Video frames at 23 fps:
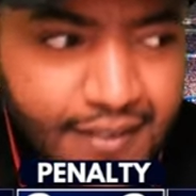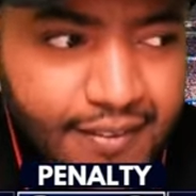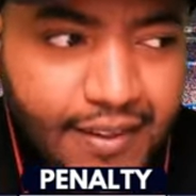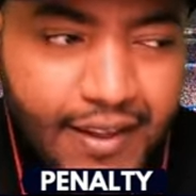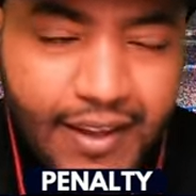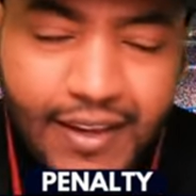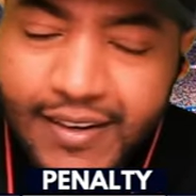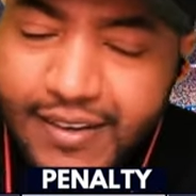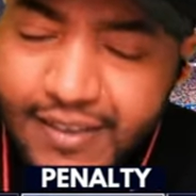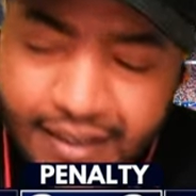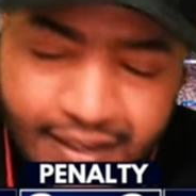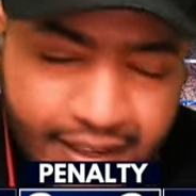
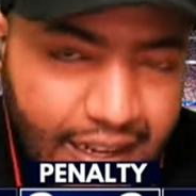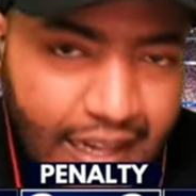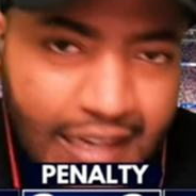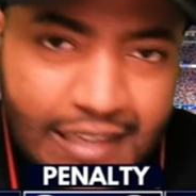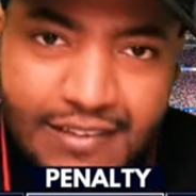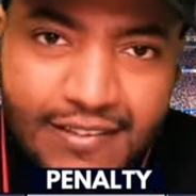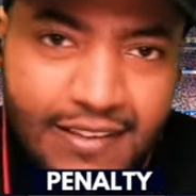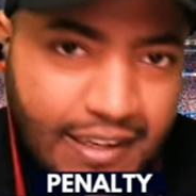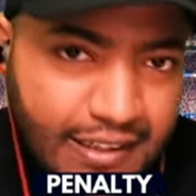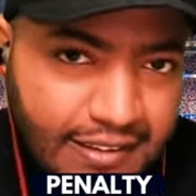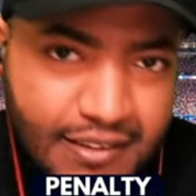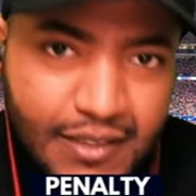It did
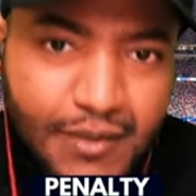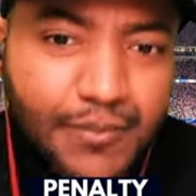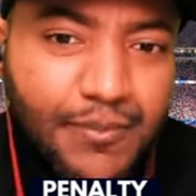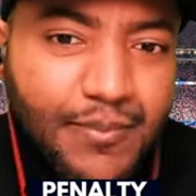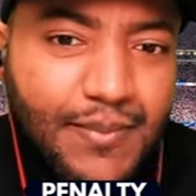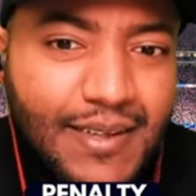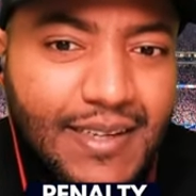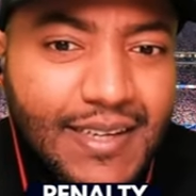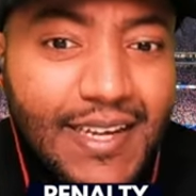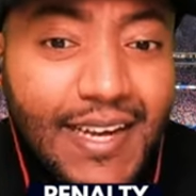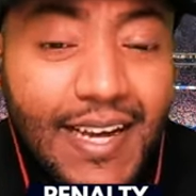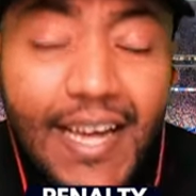not take them
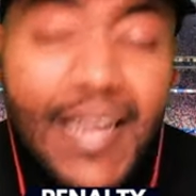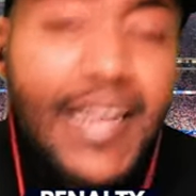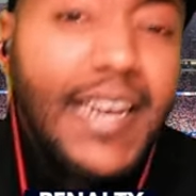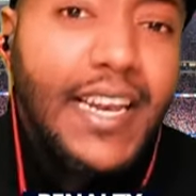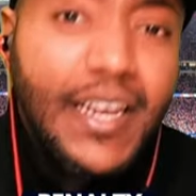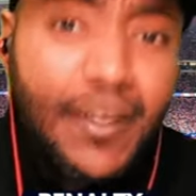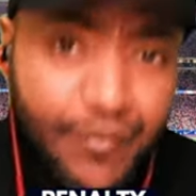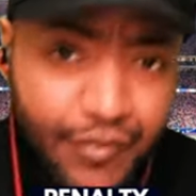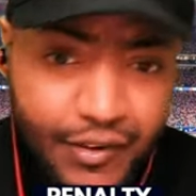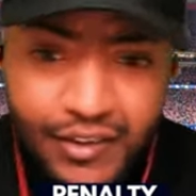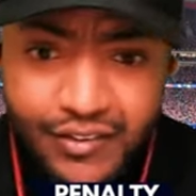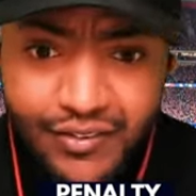in
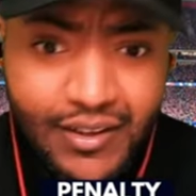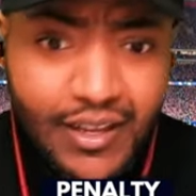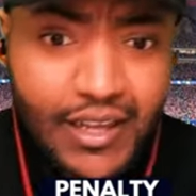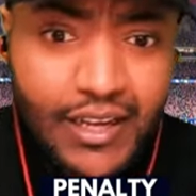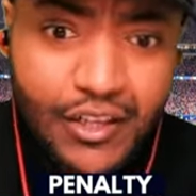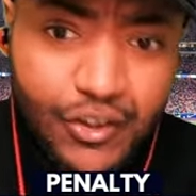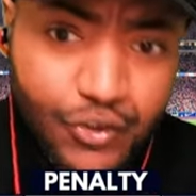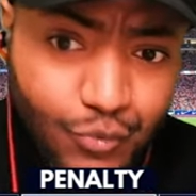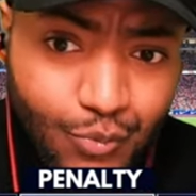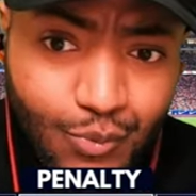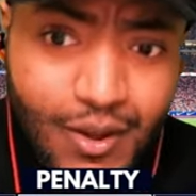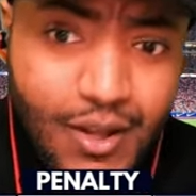the first
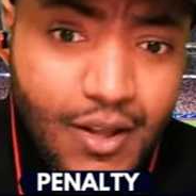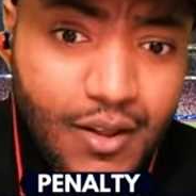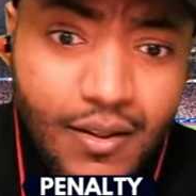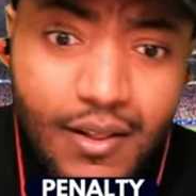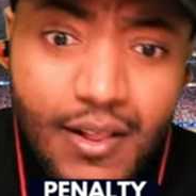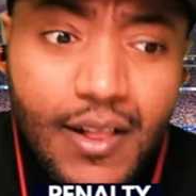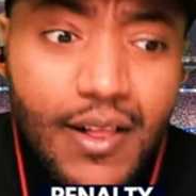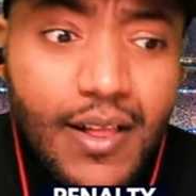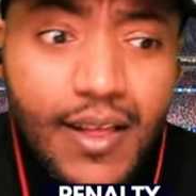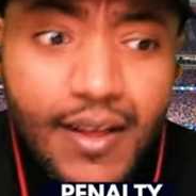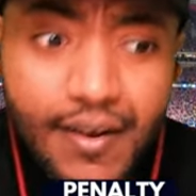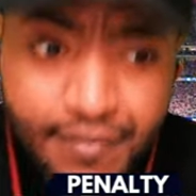leg as
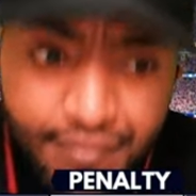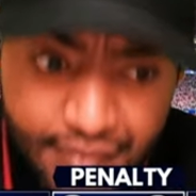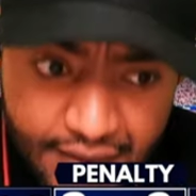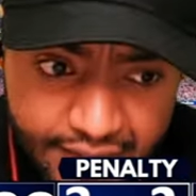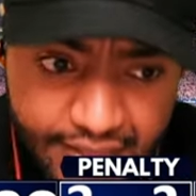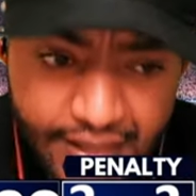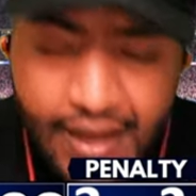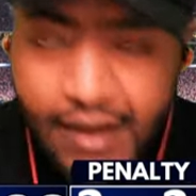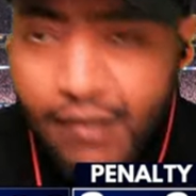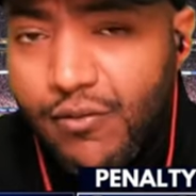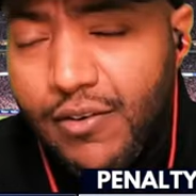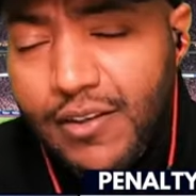well. And for
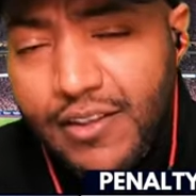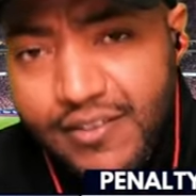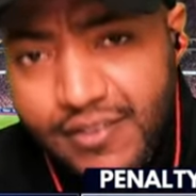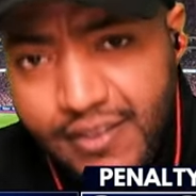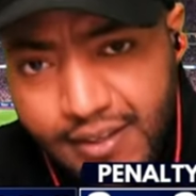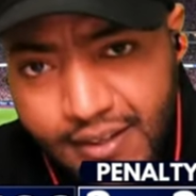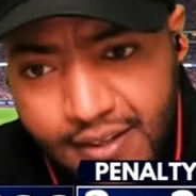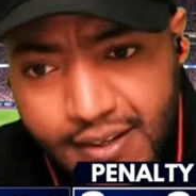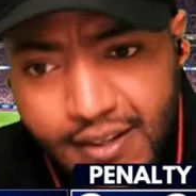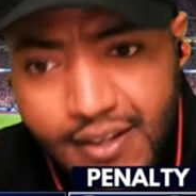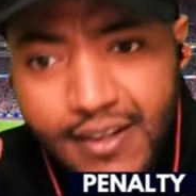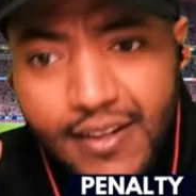that
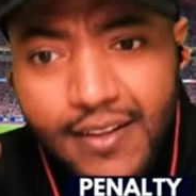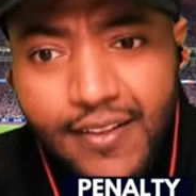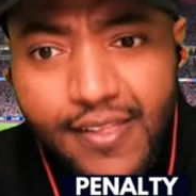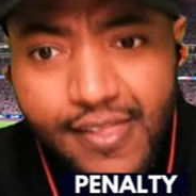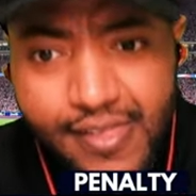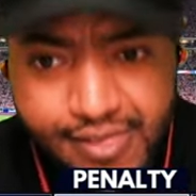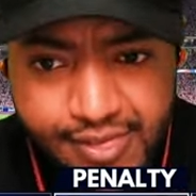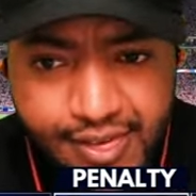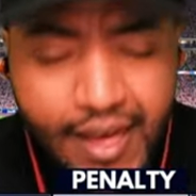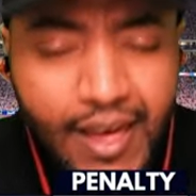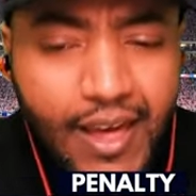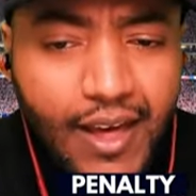reason,
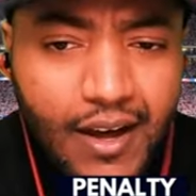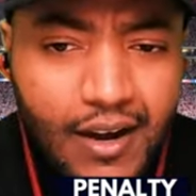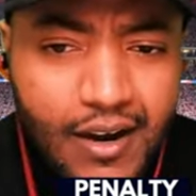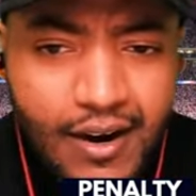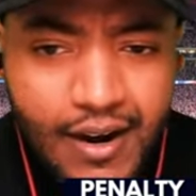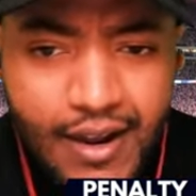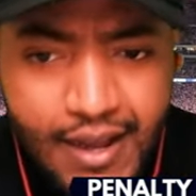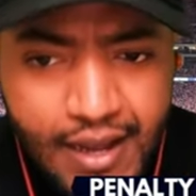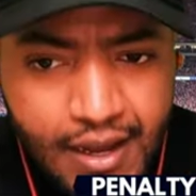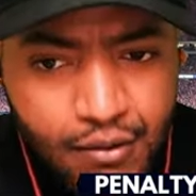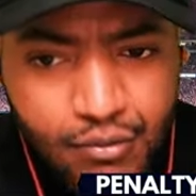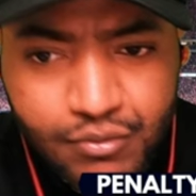they
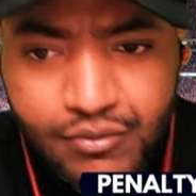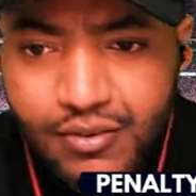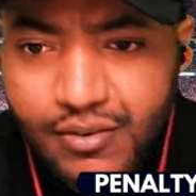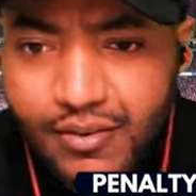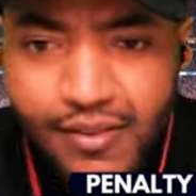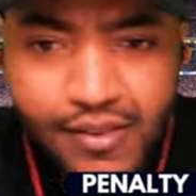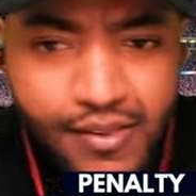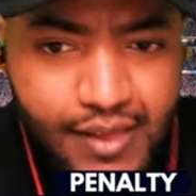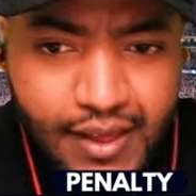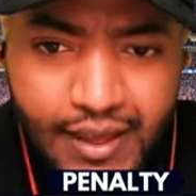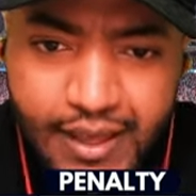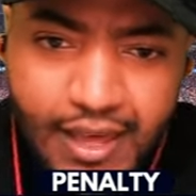are out.
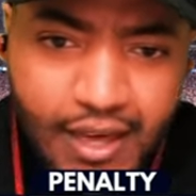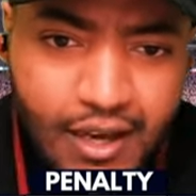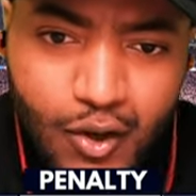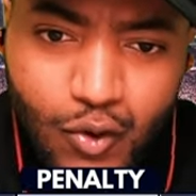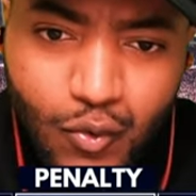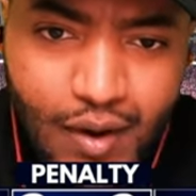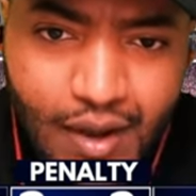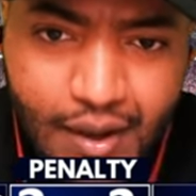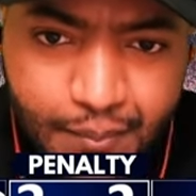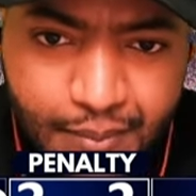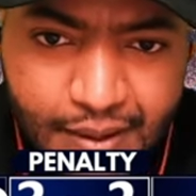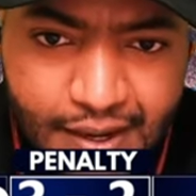They can't
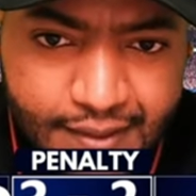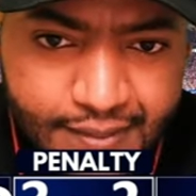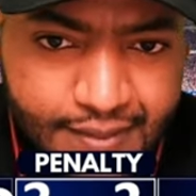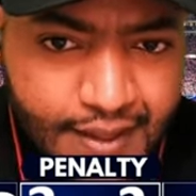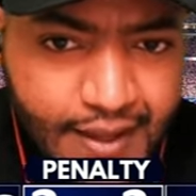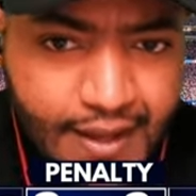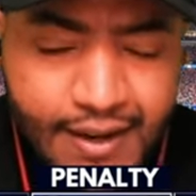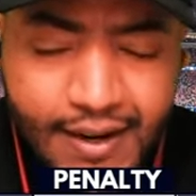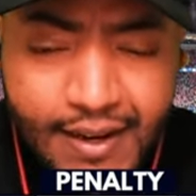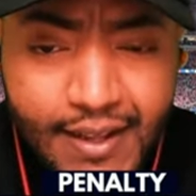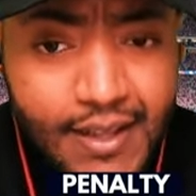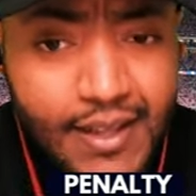cry about
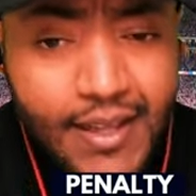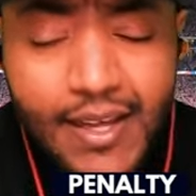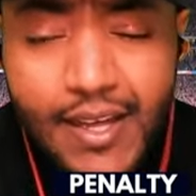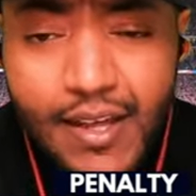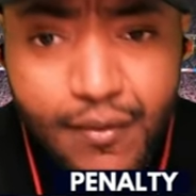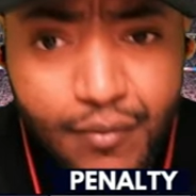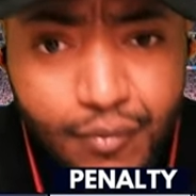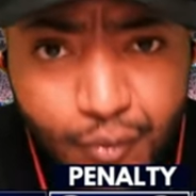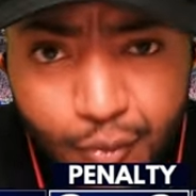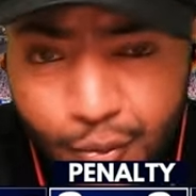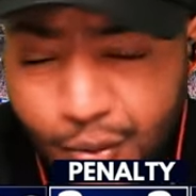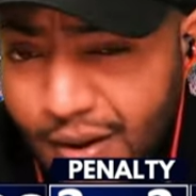that.
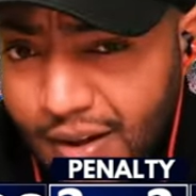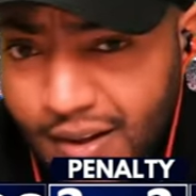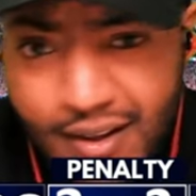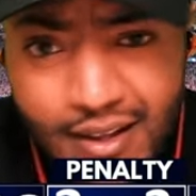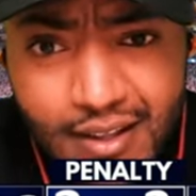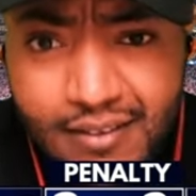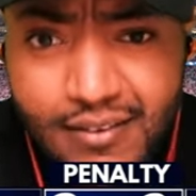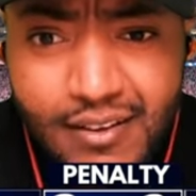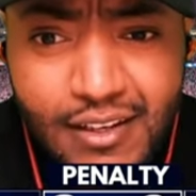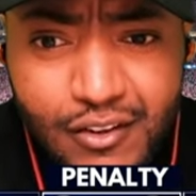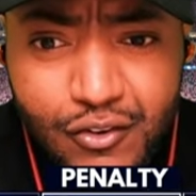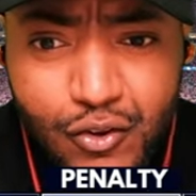And for
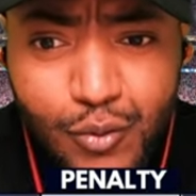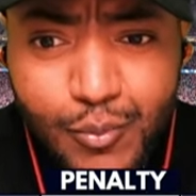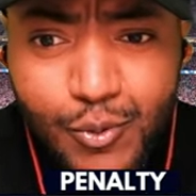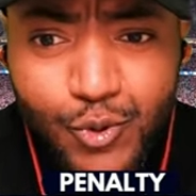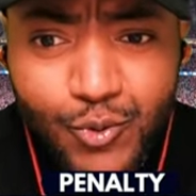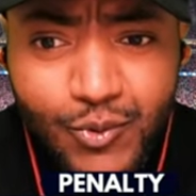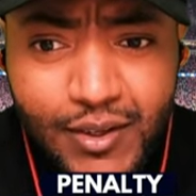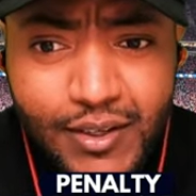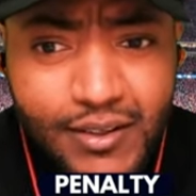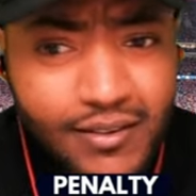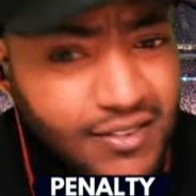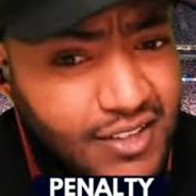Atletico
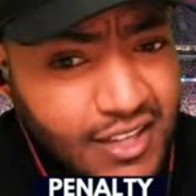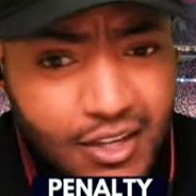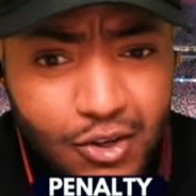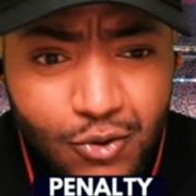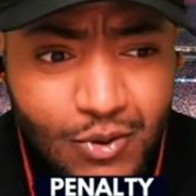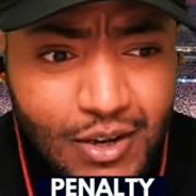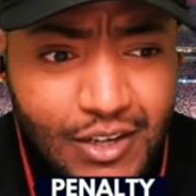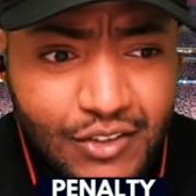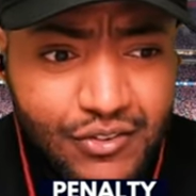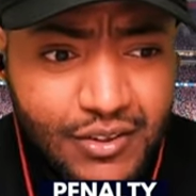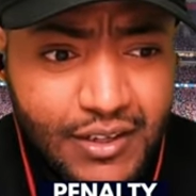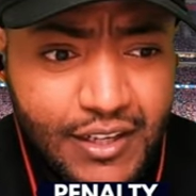Madrid,
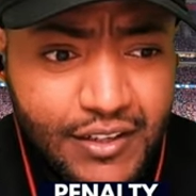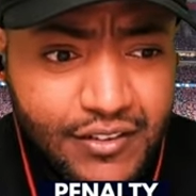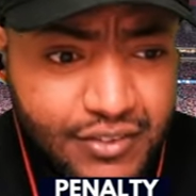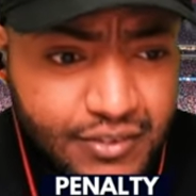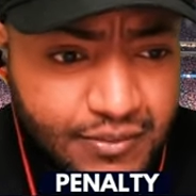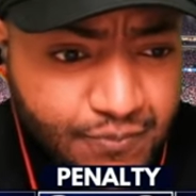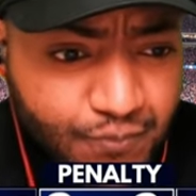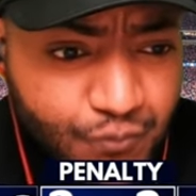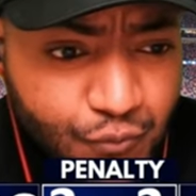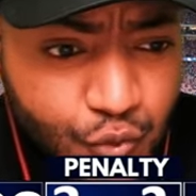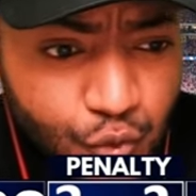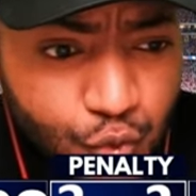congratulations.